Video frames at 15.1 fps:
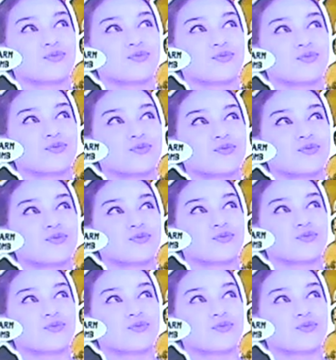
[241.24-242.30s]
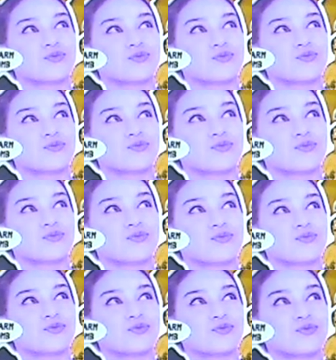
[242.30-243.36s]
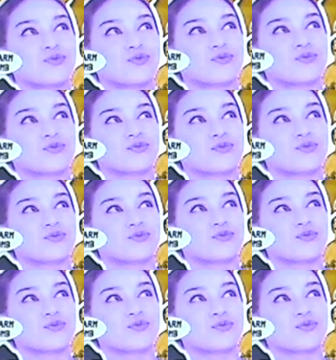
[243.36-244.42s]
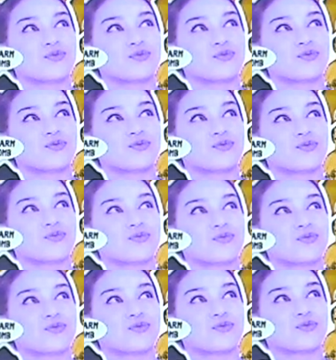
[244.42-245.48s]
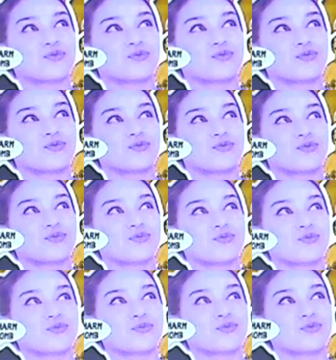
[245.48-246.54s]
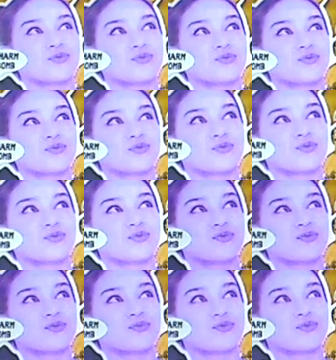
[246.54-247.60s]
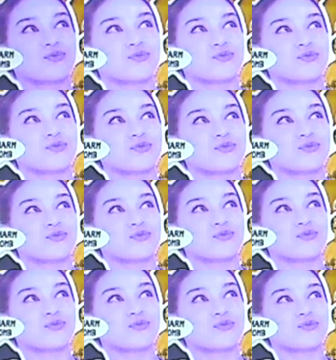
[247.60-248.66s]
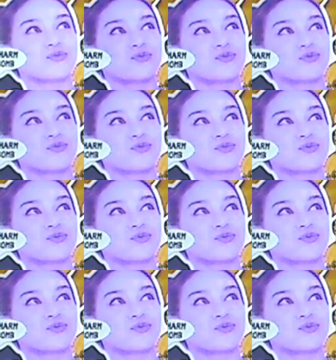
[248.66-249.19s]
(not speaking)